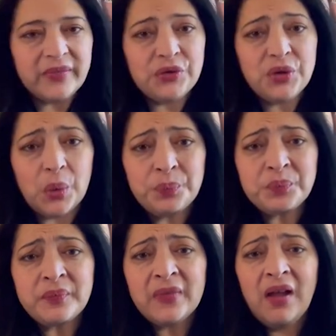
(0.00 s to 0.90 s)
So
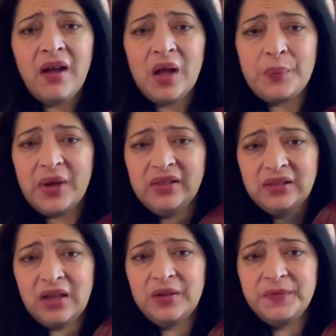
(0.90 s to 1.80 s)
I
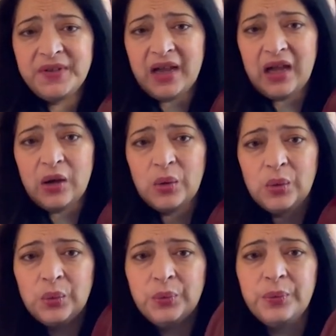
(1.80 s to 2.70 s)
loved
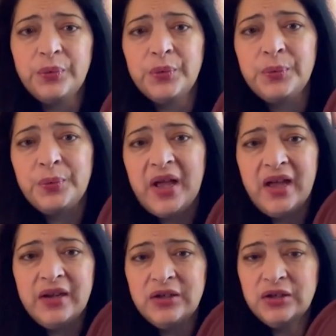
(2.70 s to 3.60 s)
how the
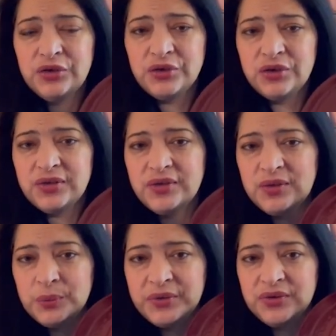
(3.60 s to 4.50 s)
red
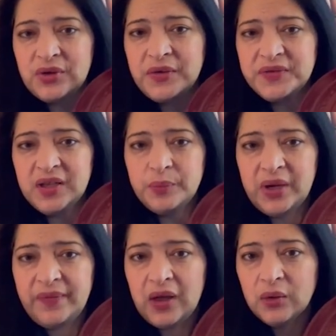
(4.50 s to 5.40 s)
just was offset
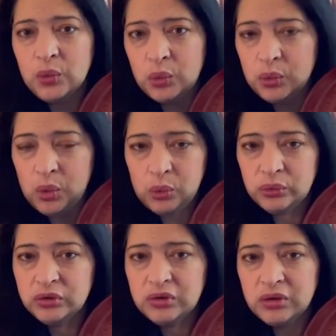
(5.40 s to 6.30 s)
by that gold